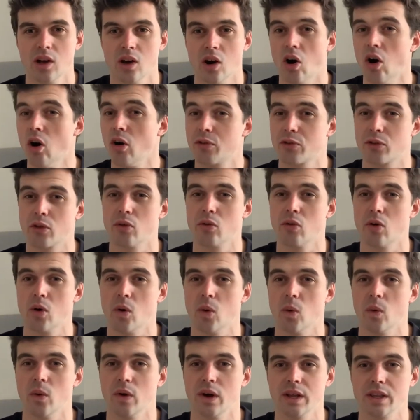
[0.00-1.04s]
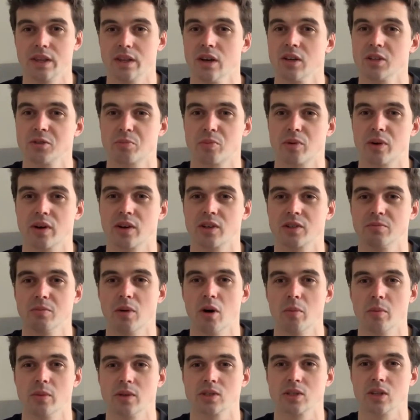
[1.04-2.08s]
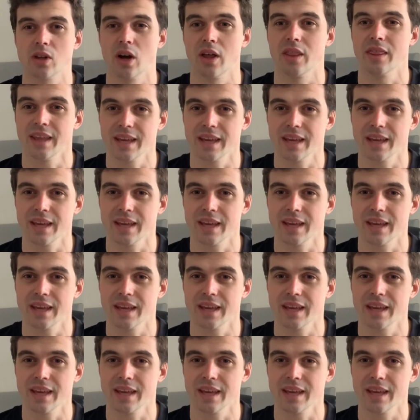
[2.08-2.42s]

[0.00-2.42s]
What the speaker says: After all, it does bring us moments like